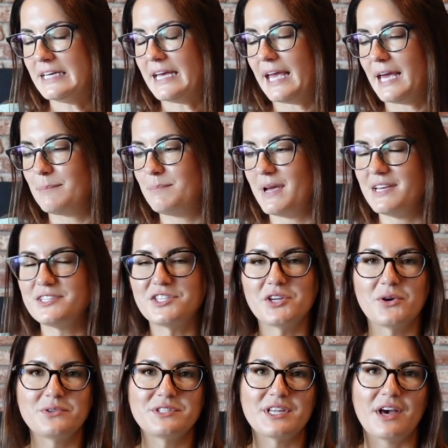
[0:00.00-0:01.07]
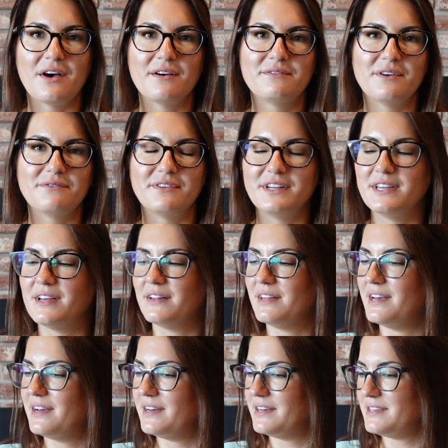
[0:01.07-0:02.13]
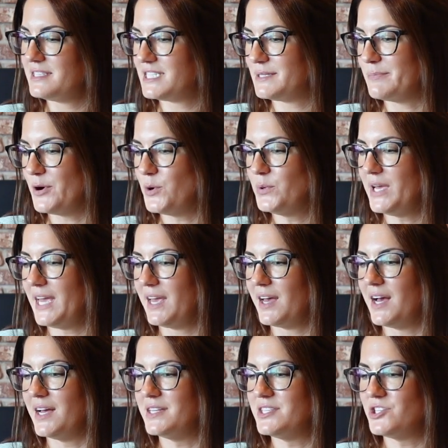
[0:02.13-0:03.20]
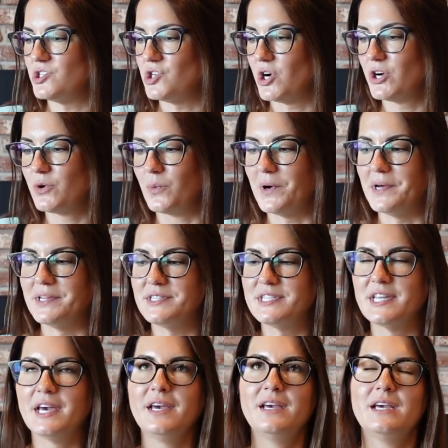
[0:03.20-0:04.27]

and base notes of vanilla, smoke, and dark woods.